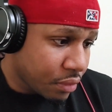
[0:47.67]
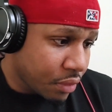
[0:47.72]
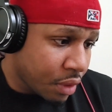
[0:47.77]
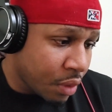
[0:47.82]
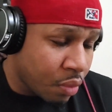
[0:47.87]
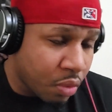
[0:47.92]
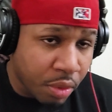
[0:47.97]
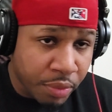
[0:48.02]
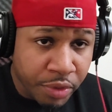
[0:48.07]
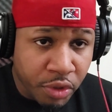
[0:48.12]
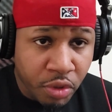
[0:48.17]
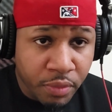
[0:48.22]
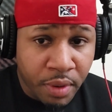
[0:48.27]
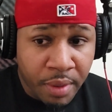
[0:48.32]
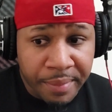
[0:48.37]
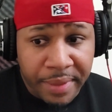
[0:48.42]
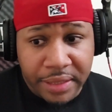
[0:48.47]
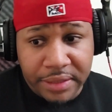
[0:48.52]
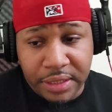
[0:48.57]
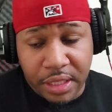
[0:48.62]
What do we know
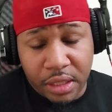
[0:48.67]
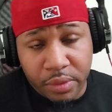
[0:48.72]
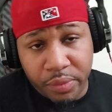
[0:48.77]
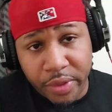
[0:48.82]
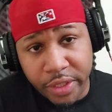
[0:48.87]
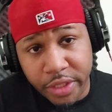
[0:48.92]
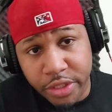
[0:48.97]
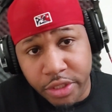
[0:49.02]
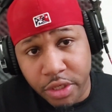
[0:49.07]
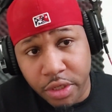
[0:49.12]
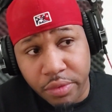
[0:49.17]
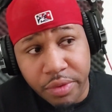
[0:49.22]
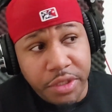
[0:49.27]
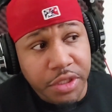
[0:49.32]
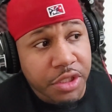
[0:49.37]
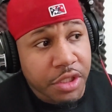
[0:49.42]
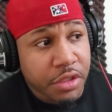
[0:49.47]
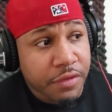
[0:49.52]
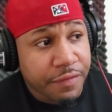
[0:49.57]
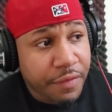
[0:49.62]
about Max Holloway? You know, he
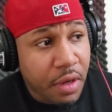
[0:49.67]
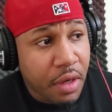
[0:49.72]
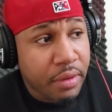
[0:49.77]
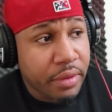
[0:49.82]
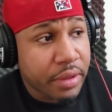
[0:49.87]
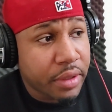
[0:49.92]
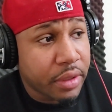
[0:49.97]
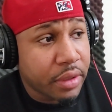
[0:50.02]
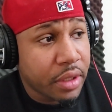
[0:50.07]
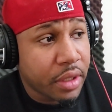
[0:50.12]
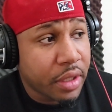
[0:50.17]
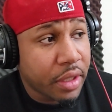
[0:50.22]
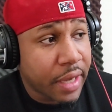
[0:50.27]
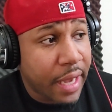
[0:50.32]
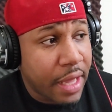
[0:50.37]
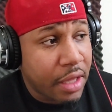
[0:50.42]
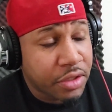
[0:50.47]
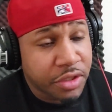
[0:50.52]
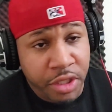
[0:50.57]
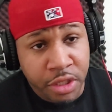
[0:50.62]
just fought
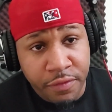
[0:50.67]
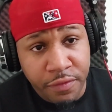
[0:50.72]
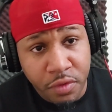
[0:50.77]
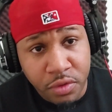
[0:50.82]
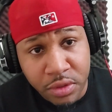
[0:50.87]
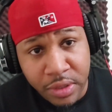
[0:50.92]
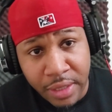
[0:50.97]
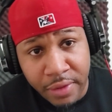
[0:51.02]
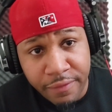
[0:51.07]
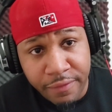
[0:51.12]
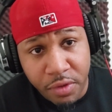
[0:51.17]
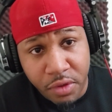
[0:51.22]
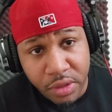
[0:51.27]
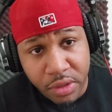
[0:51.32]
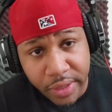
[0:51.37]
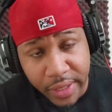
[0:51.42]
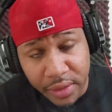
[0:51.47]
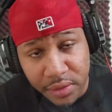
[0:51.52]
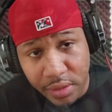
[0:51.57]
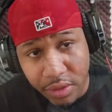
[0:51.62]
Alexander
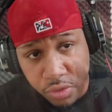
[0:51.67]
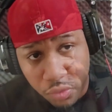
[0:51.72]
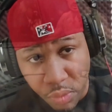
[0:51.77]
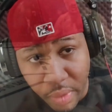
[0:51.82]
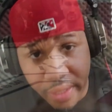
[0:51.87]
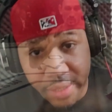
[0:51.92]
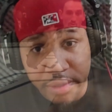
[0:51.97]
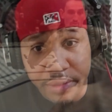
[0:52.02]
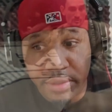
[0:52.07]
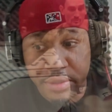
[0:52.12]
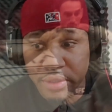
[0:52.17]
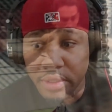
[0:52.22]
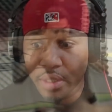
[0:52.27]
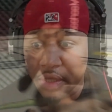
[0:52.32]
Volkanovski twice.